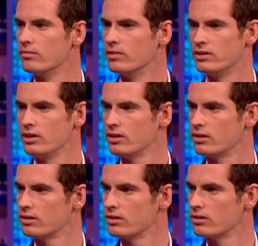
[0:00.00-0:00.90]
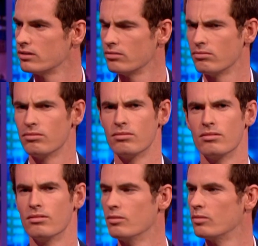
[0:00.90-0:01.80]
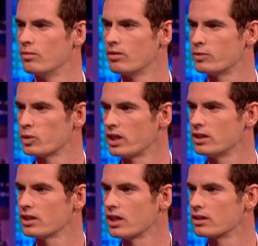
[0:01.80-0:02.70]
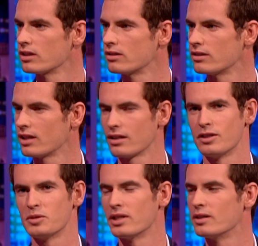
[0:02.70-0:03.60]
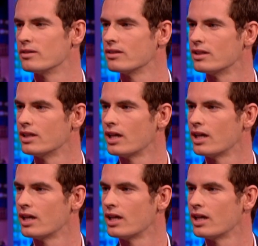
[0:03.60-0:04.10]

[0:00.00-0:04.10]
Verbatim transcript: Is he? I think so, isn't he? How he? I'm 26. I think he's a bit older than